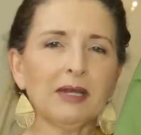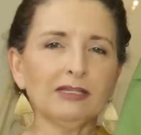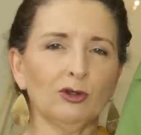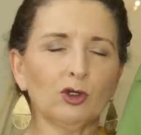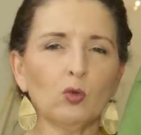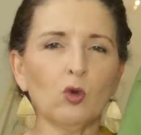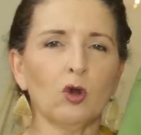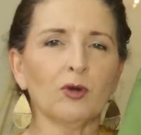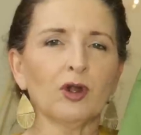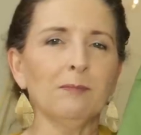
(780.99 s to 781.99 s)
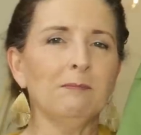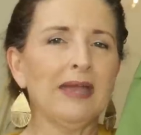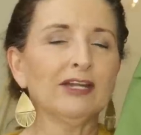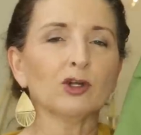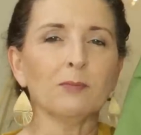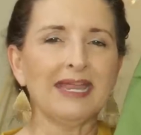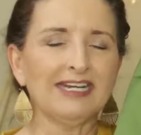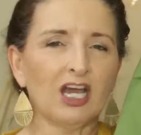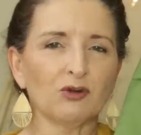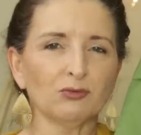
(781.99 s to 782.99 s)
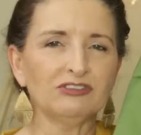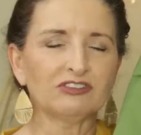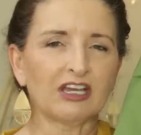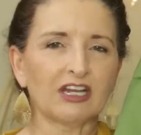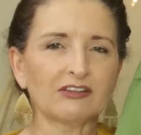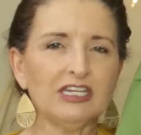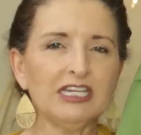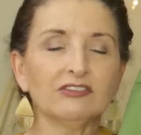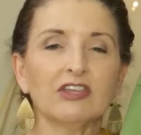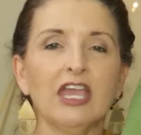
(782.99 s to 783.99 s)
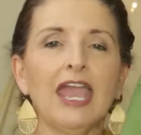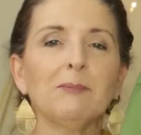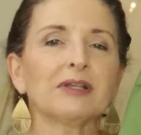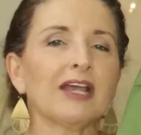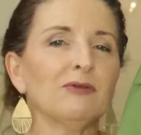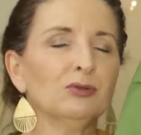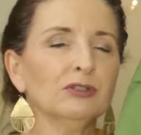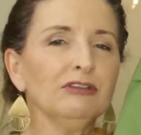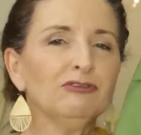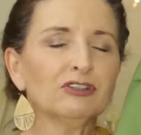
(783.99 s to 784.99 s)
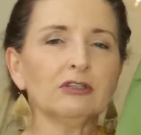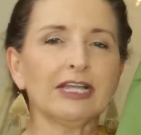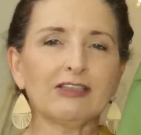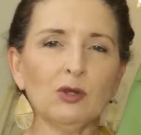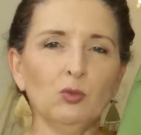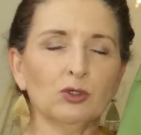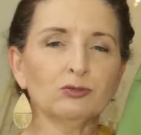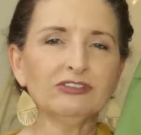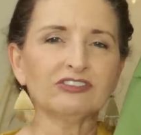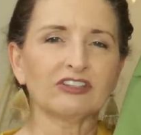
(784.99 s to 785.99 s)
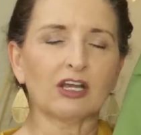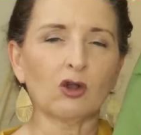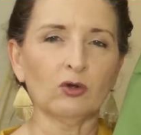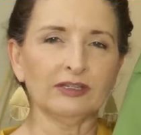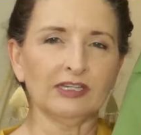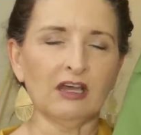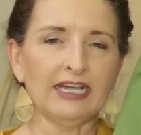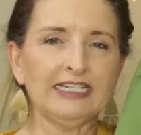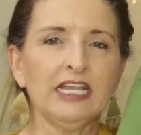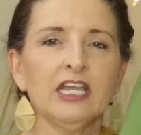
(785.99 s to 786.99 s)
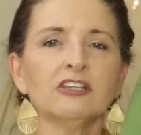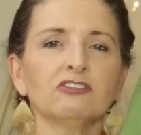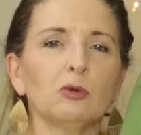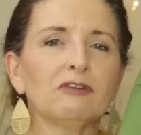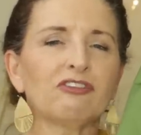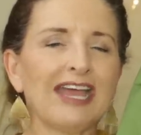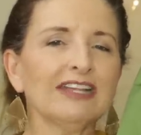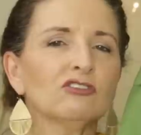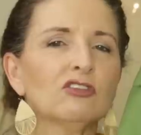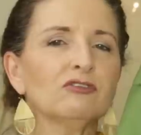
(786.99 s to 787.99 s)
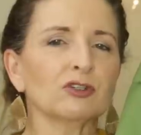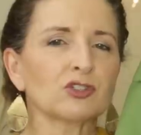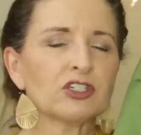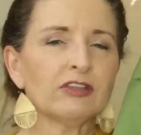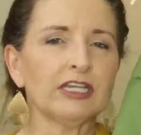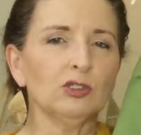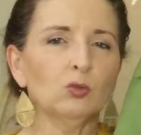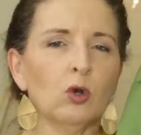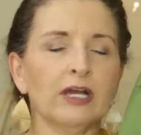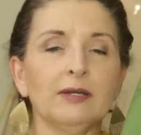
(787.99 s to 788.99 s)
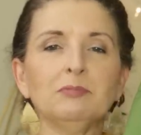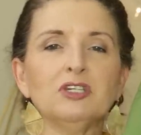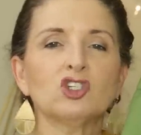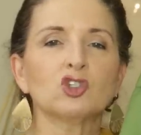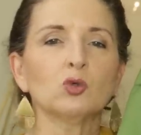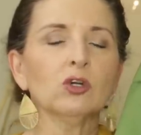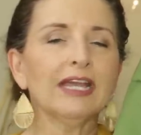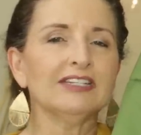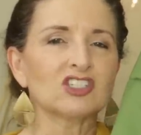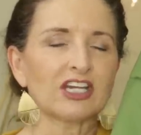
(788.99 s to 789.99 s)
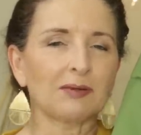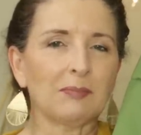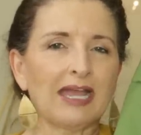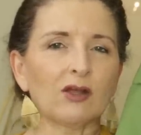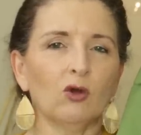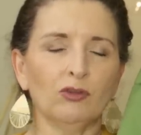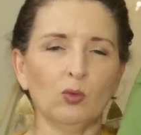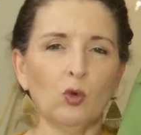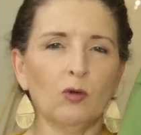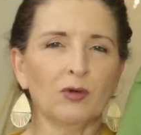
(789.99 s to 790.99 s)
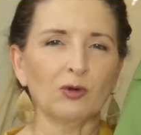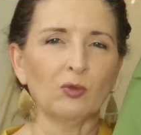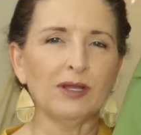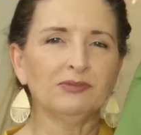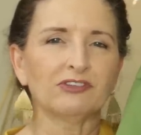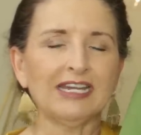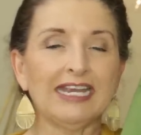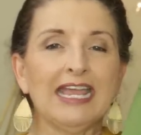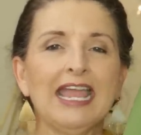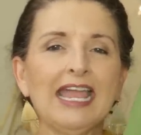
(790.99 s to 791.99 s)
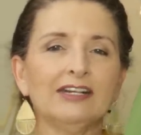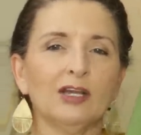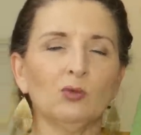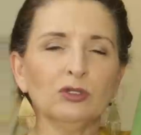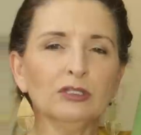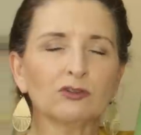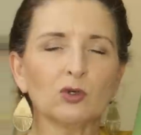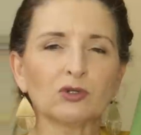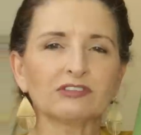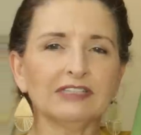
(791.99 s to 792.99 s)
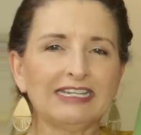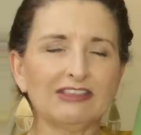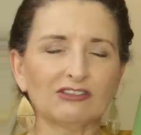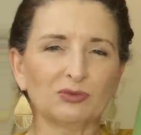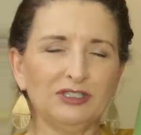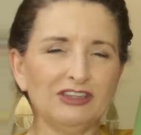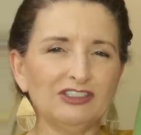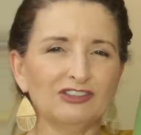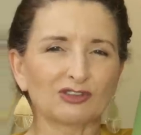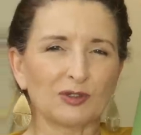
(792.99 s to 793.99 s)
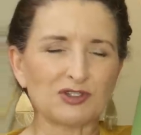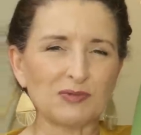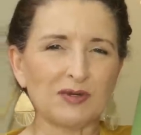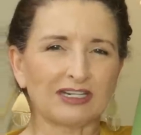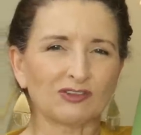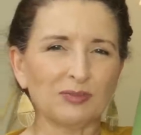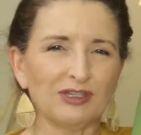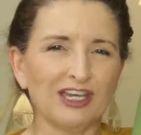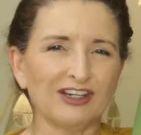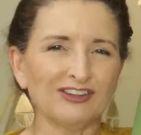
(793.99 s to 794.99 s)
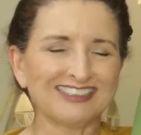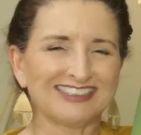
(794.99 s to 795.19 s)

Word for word: my local Walmart may or may not restock these, but I really feel like they will restock online. So if that's the version that you want, be sure and check back on the Walmart website. And I will, of course, link this one in the description box below.